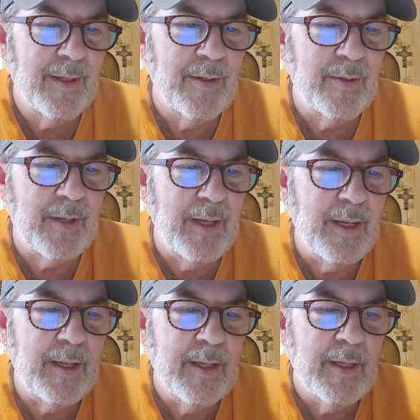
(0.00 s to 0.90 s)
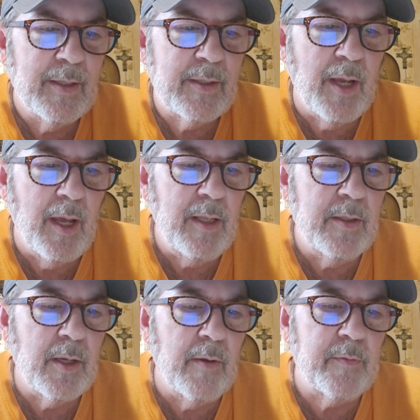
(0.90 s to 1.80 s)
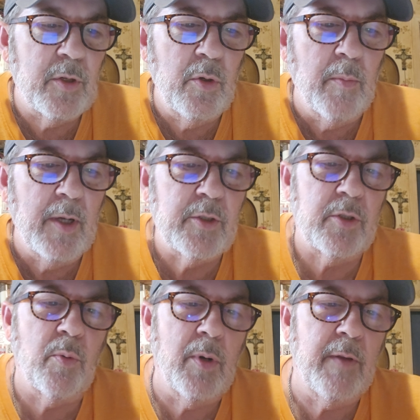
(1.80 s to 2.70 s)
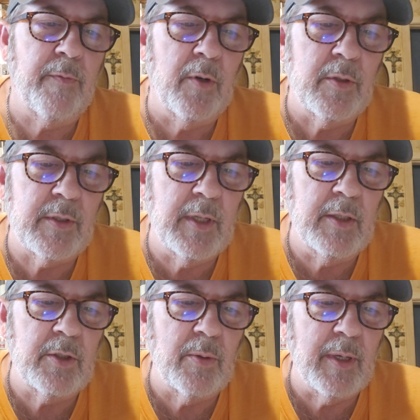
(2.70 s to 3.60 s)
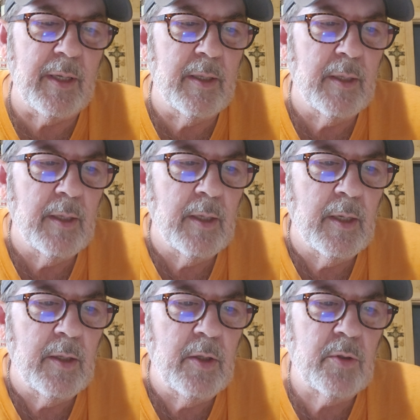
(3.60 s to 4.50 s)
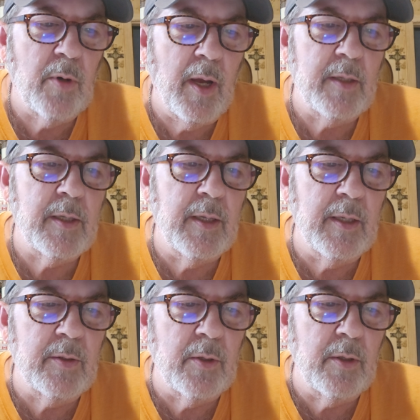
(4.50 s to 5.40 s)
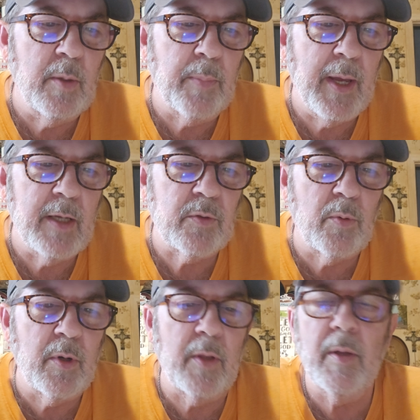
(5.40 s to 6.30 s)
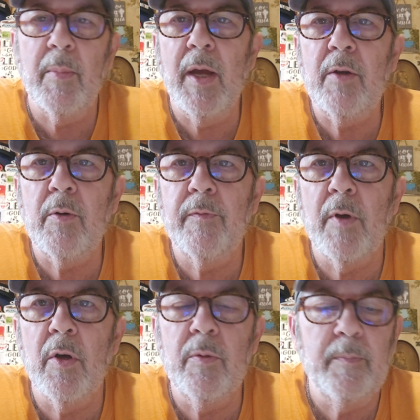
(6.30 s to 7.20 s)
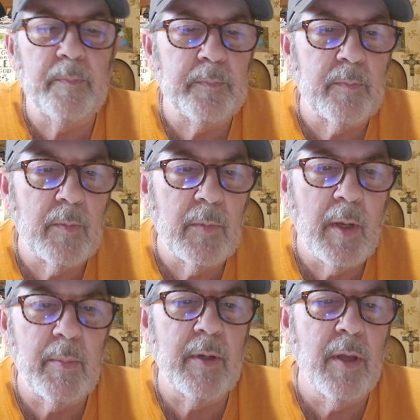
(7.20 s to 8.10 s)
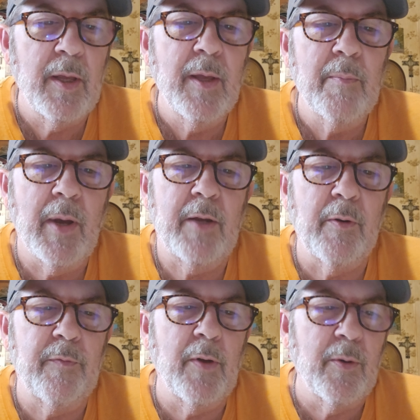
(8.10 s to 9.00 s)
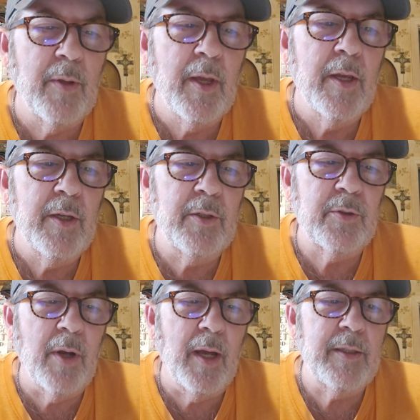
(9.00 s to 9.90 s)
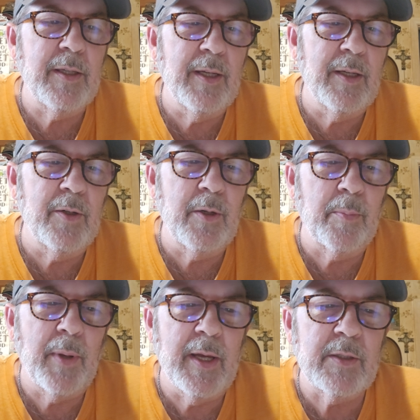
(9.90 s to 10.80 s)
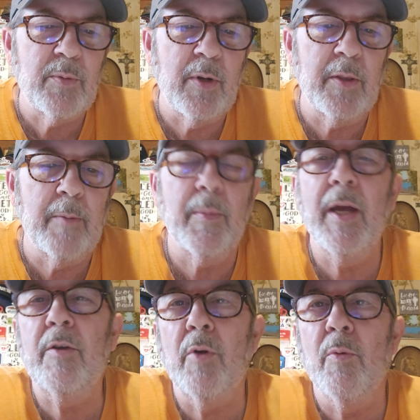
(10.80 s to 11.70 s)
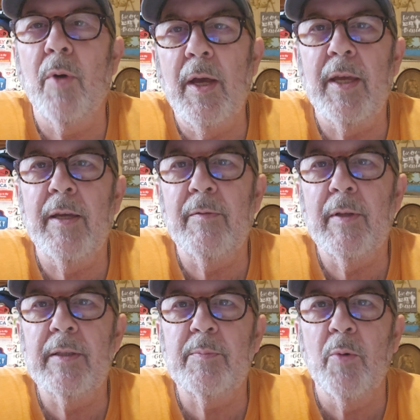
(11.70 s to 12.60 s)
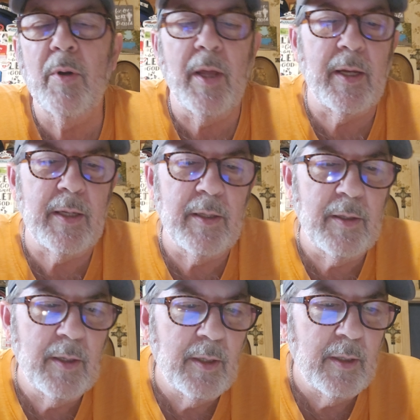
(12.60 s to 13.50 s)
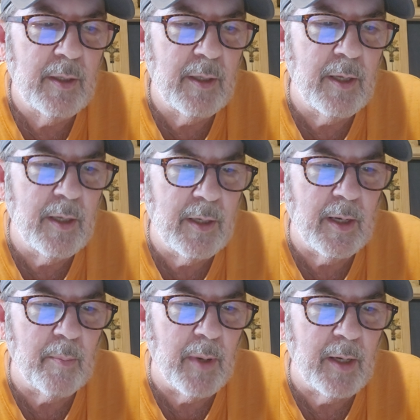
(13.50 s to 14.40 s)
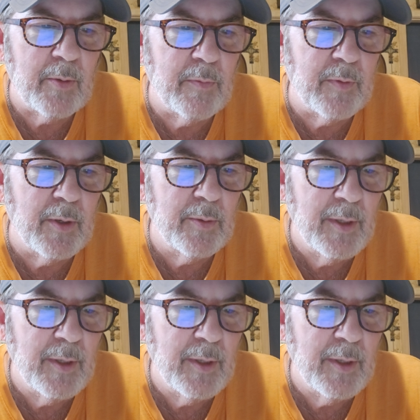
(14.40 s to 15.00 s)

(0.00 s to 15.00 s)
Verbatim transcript: Okay, signs of too much twenty-first century. You tried to enter your password on the microphone. I mean, microphone. You tried to enter your password on the microwave. That's more like it. Not microphone.